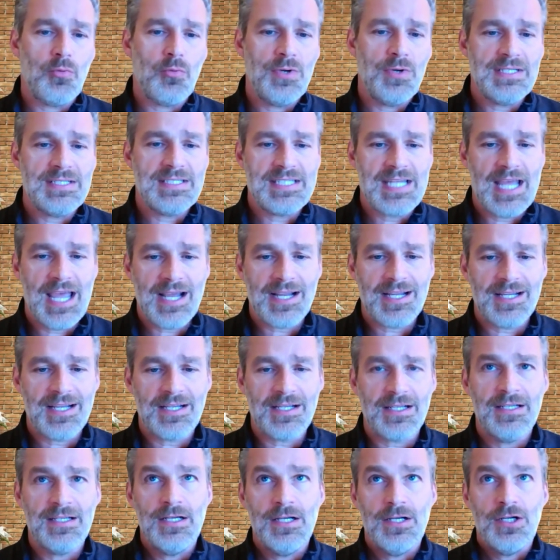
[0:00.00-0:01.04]
when tech
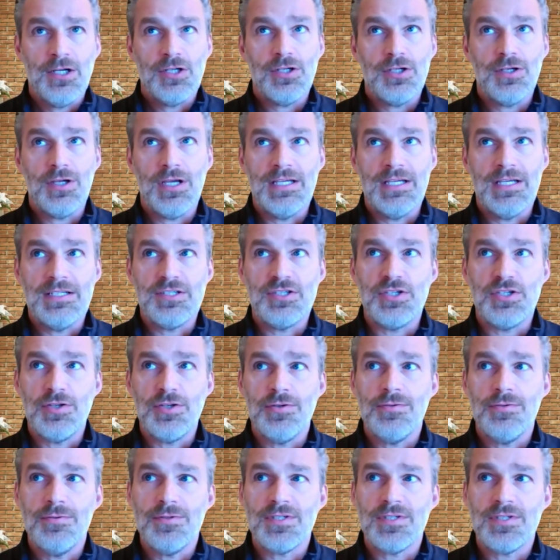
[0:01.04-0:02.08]
is
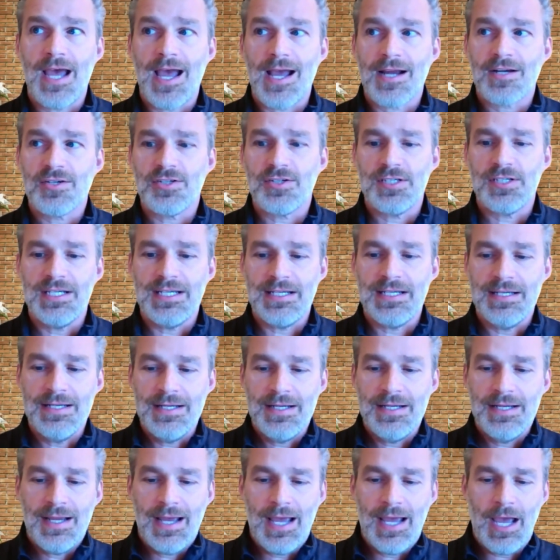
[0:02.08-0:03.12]
used to actually
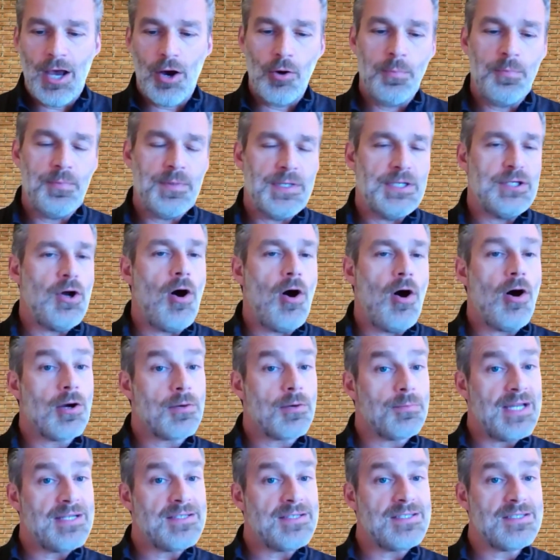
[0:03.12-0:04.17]
help and
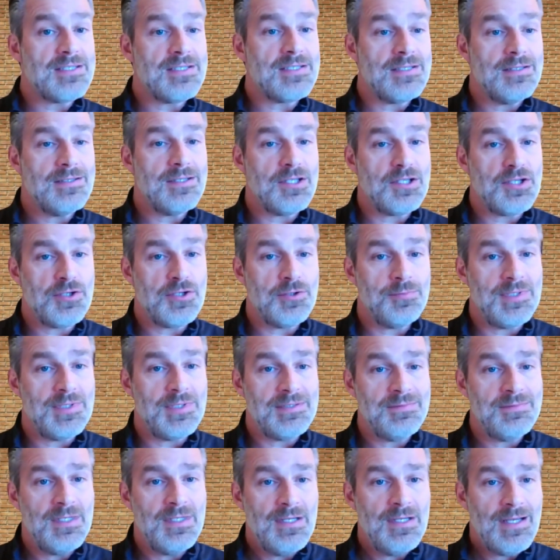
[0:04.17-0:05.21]
augment the
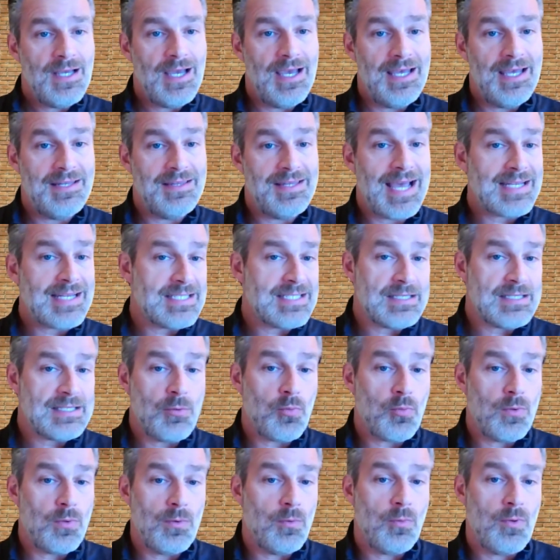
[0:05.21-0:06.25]
human, and that's
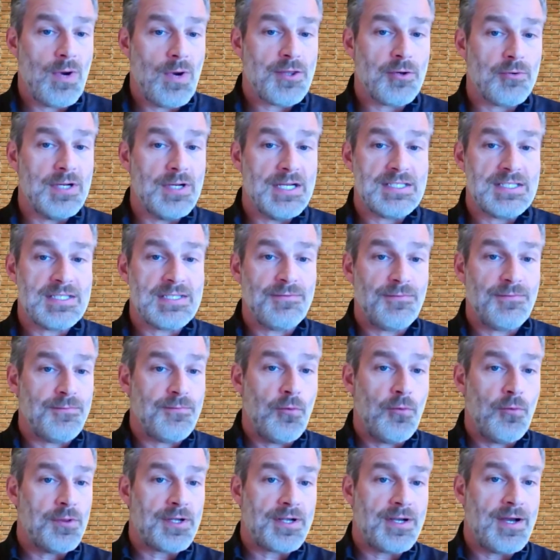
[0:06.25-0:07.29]
whether it's
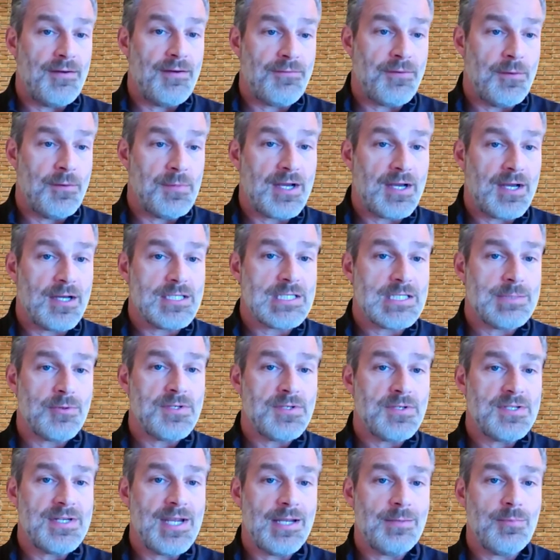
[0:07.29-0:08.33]
from the customer
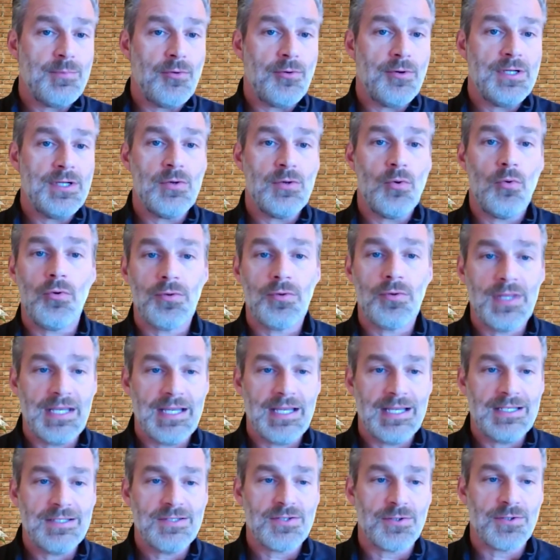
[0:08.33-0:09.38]
standpoint or
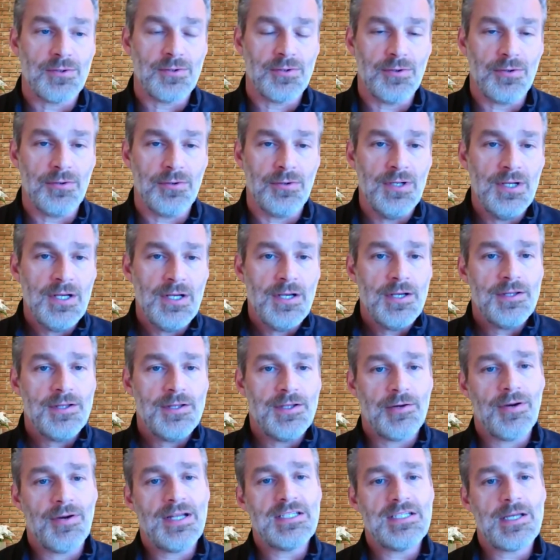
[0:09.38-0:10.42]
the internal,
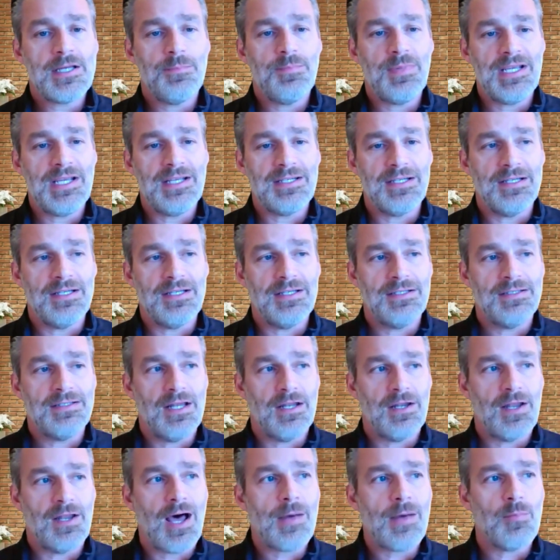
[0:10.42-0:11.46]
there ends up being a
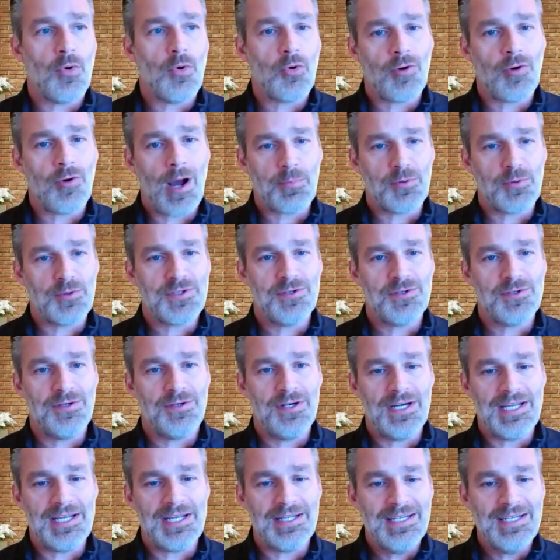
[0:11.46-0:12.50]
lot more
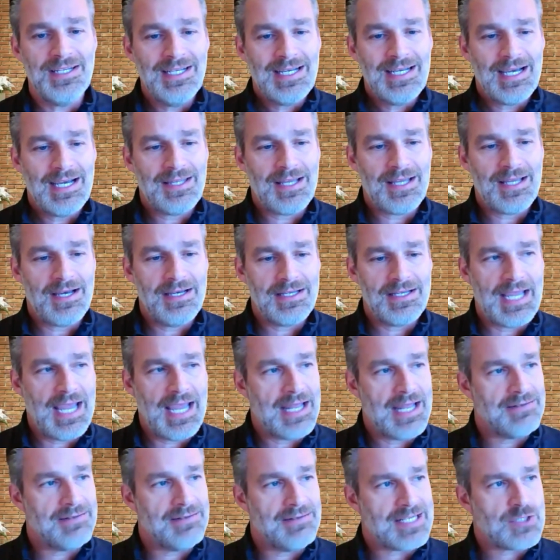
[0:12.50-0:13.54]
opportunity.
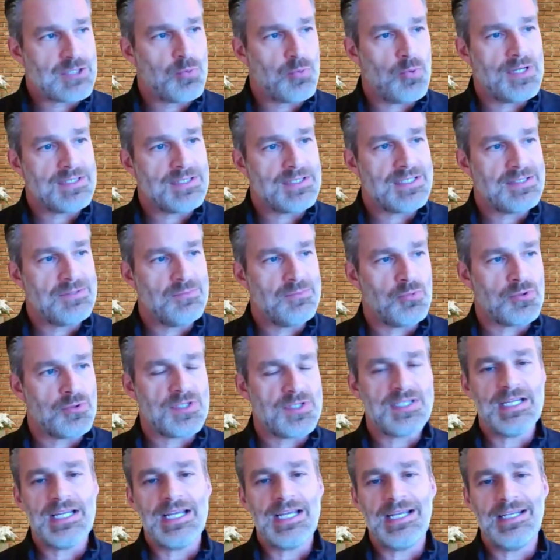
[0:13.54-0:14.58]
Again, that's what we're
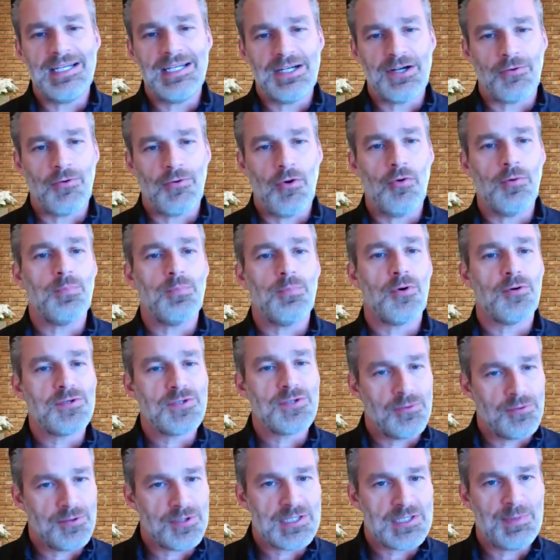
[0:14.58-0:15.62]
seeing in our own
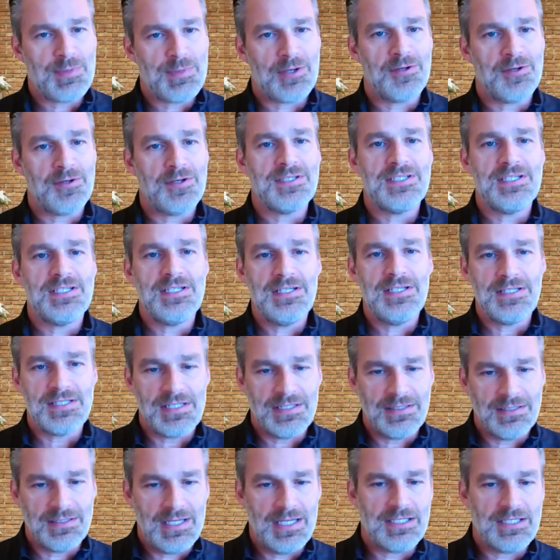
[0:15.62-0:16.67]
personal experiences
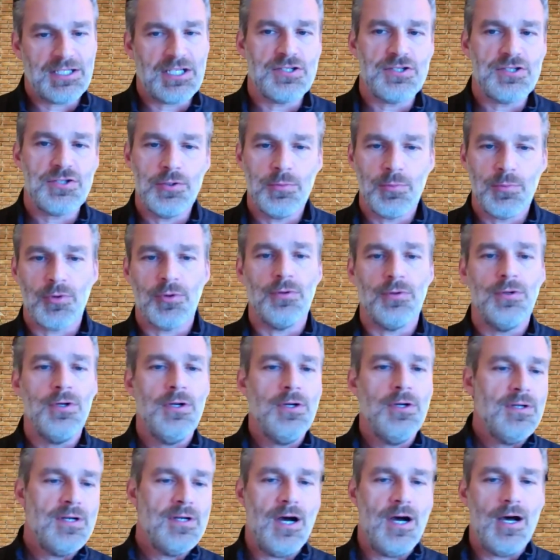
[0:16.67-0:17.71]
and consumer
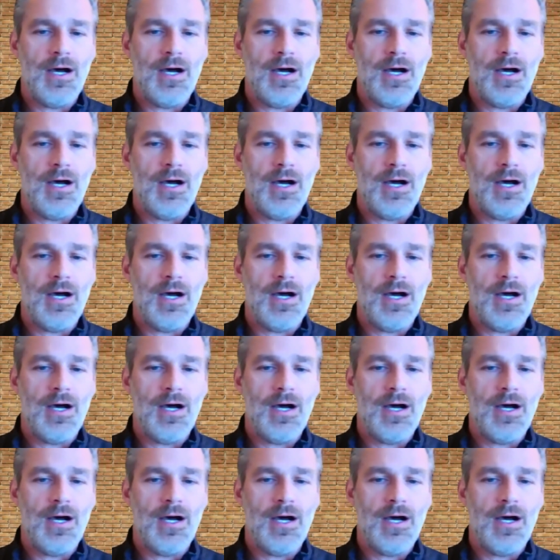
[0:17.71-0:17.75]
